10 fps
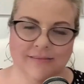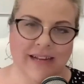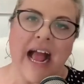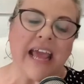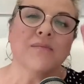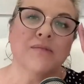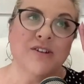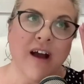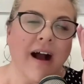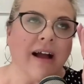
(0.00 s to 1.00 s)
I
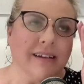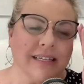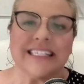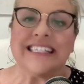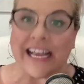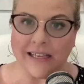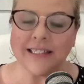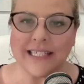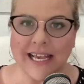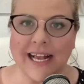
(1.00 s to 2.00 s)
am not a
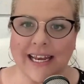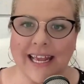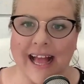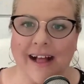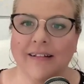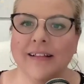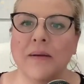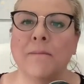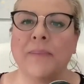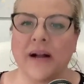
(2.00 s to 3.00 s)
sciencey kind of gal,
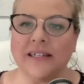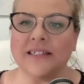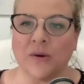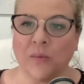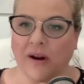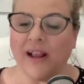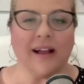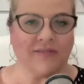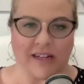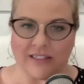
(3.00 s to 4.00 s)
but don't worry,
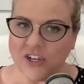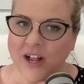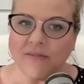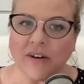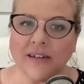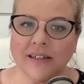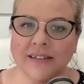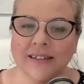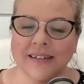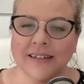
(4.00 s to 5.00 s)
I've got you covered.
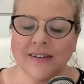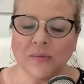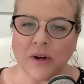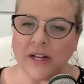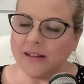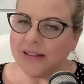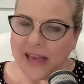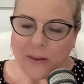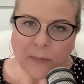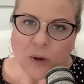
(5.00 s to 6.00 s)
We're going
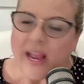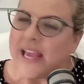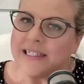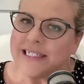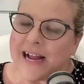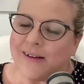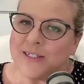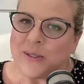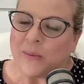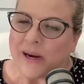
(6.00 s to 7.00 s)
to break it down
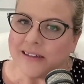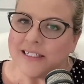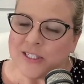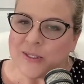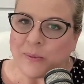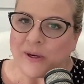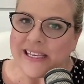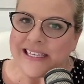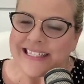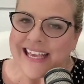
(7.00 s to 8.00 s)
to where it's super
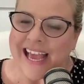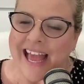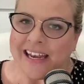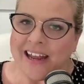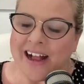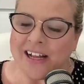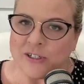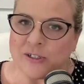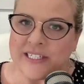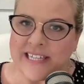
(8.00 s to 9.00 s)
easy and
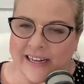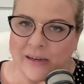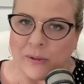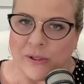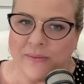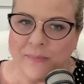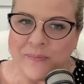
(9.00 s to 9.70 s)
understandable.